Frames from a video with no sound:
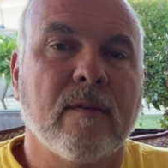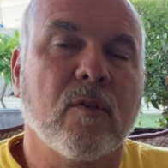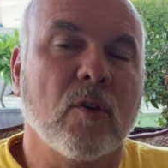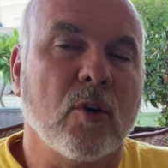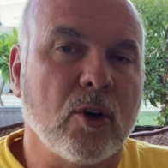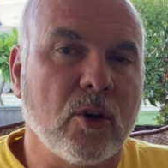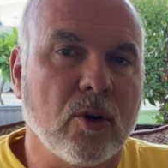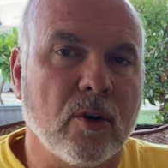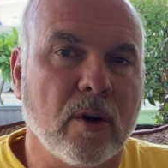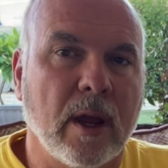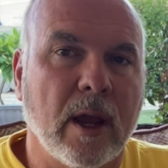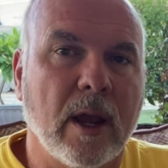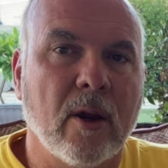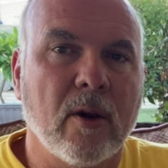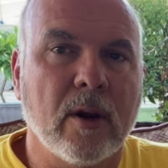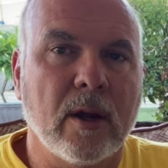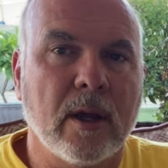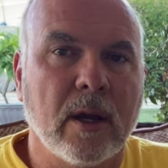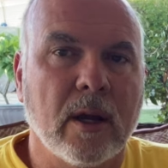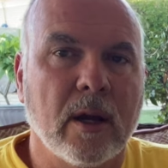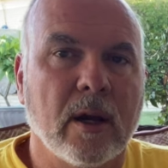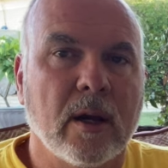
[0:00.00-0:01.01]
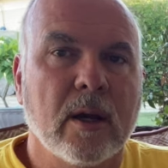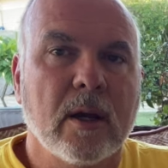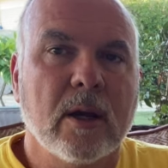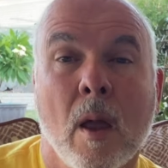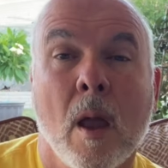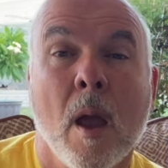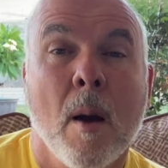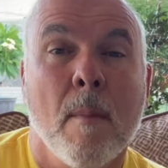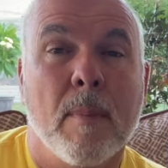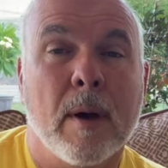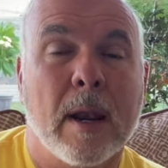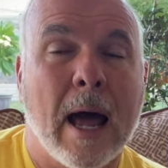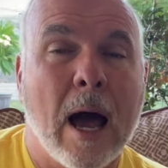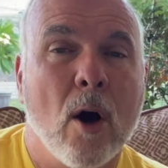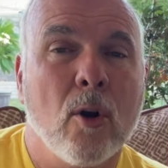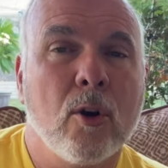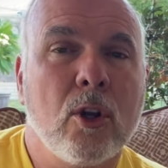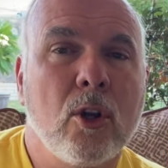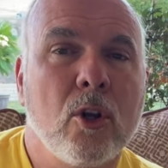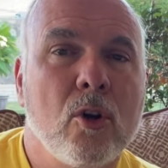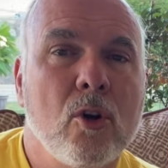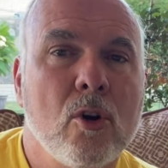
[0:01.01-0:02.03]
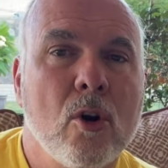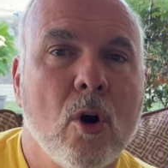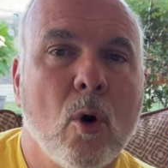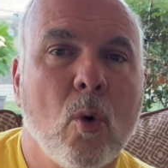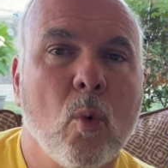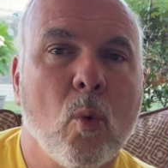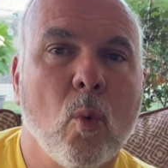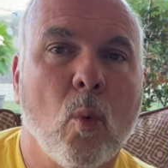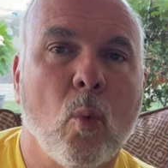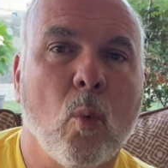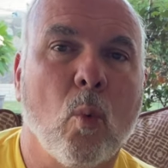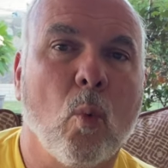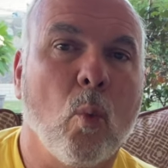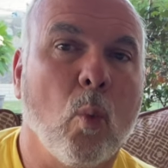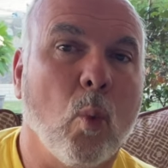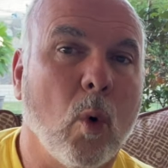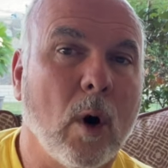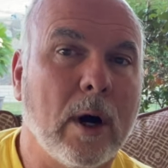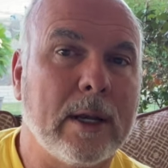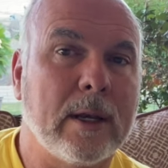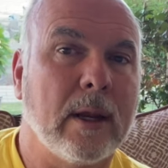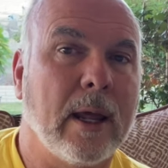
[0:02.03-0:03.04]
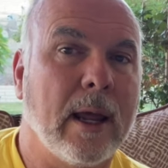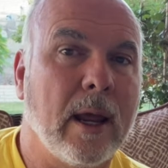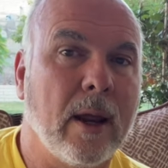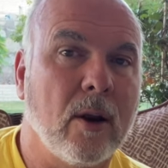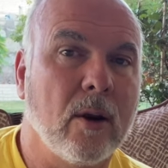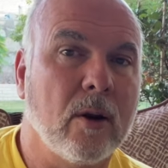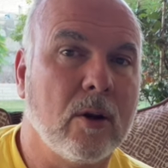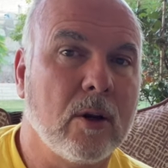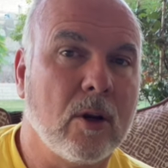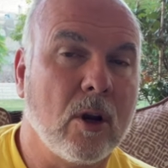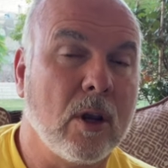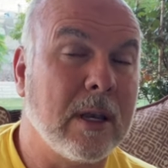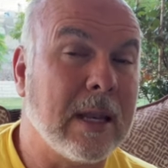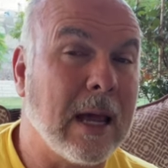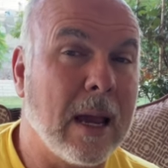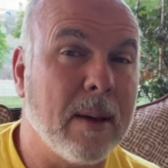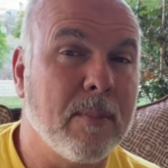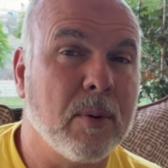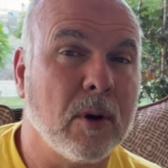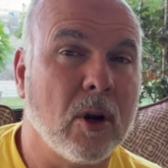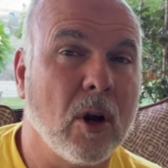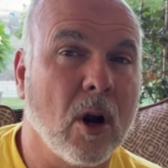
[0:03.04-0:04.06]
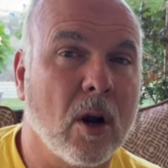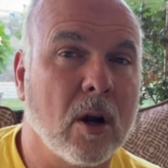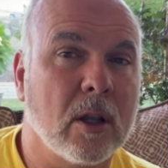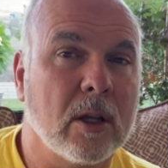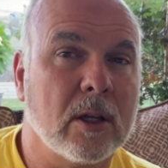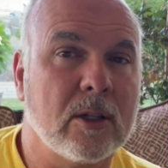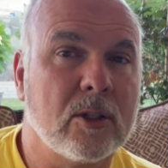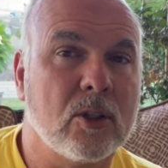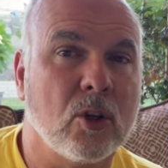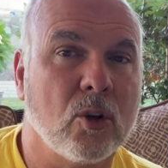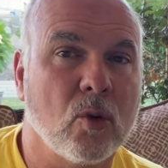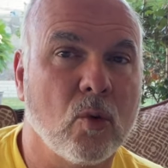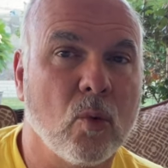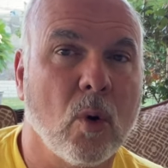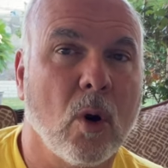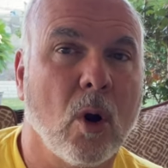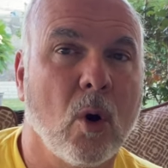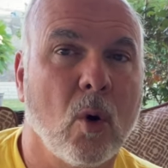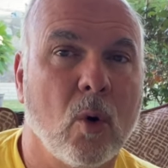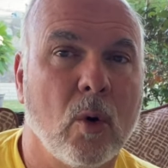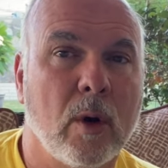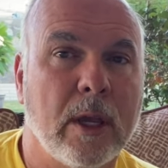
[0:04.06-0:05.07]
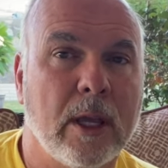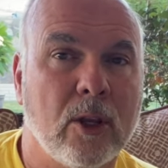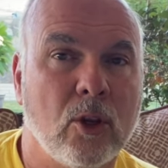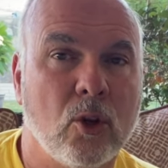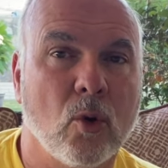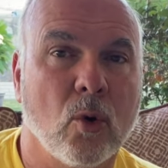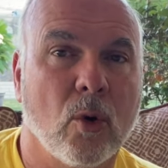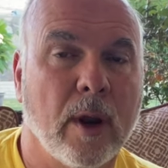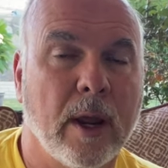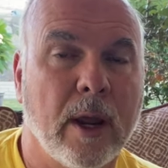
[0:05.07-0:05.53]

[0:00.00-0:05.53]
for your area, but how do you know what type of garlic to grow in your